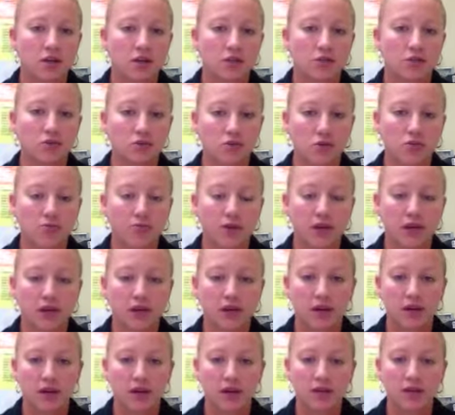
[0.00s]

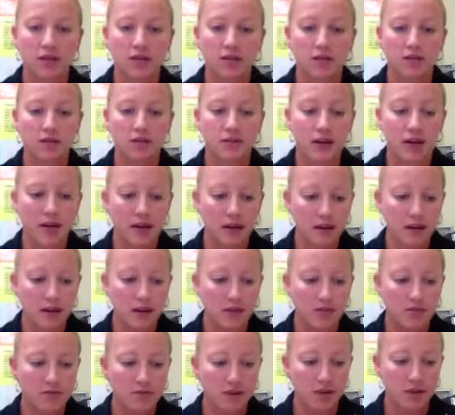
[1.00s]
grouping is
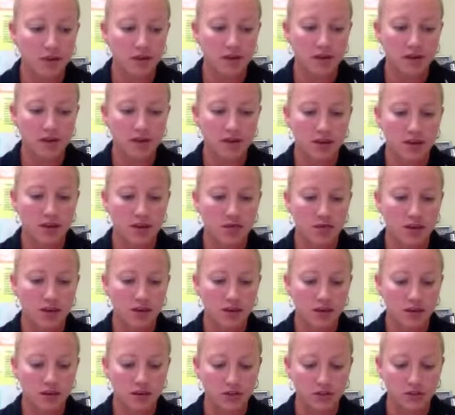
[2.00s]
negative, and I think we
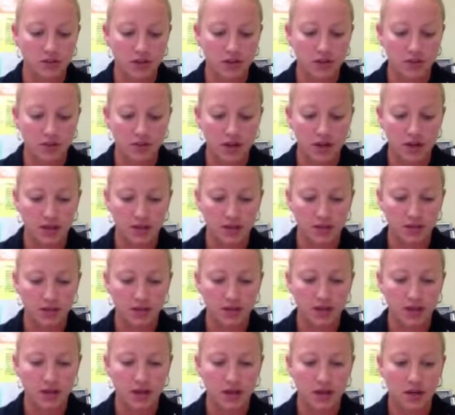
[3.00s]
need to do our
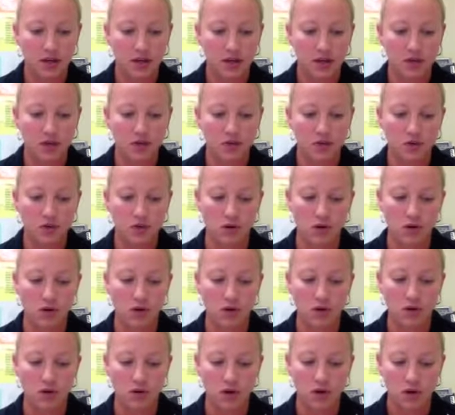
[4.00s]
best in
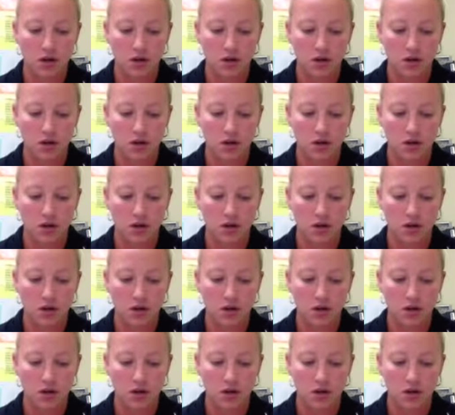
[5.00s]
order